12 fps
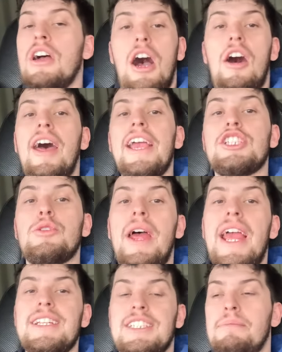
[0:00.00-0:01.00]
Alright, so we're
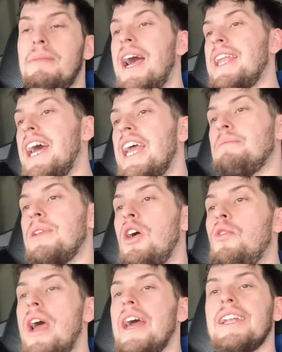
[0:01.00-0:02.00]
heading to Mannheim now
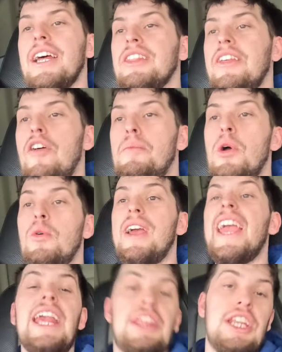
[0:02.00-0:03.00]
in Liverpool,
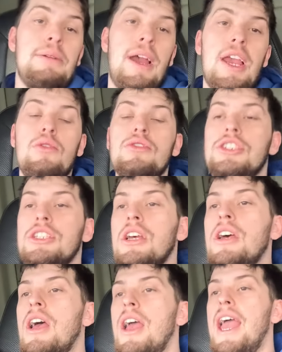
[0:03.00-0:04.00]
eighty-three miles,
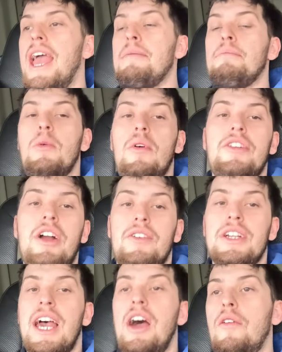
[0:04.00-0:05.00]
um, but we've
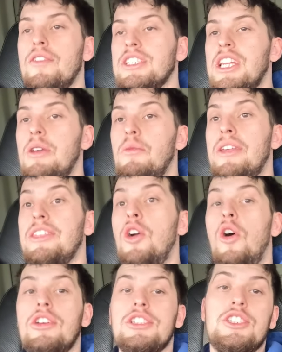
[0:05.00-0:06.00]
covered that obviously with
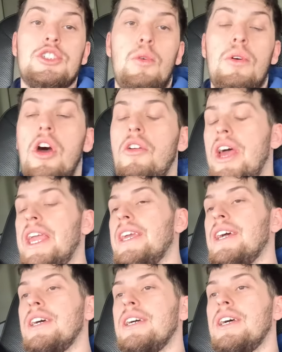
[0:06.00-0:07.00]
costs, so we're alright.
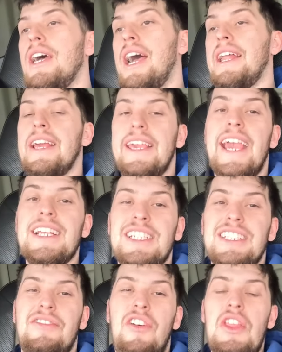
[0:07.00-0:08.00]
And it gets
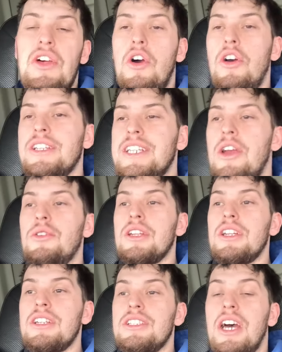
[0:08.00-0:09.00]
us further on
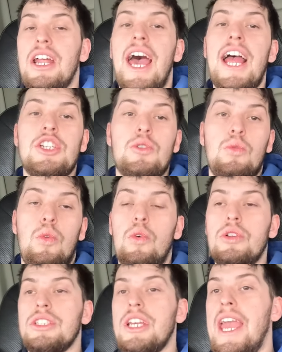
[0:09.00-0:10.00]
down to our actual
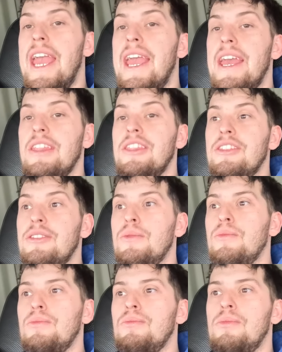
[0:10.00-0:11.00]
load, uh,
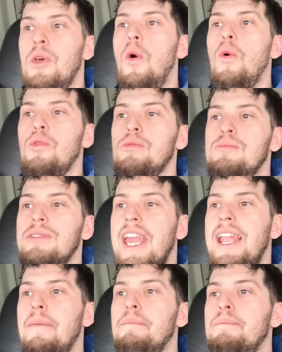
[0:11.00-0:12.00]
the whole
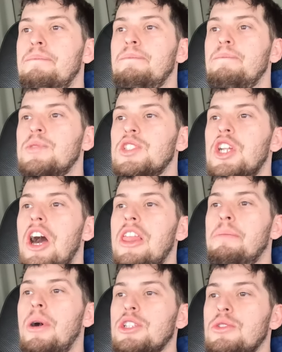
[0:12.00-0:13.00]
kind of start
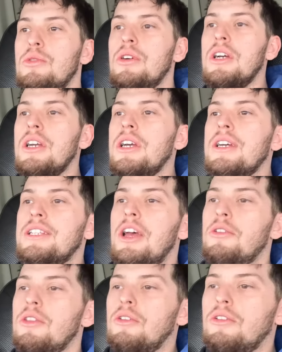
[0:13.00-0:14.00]
of the puzzle down the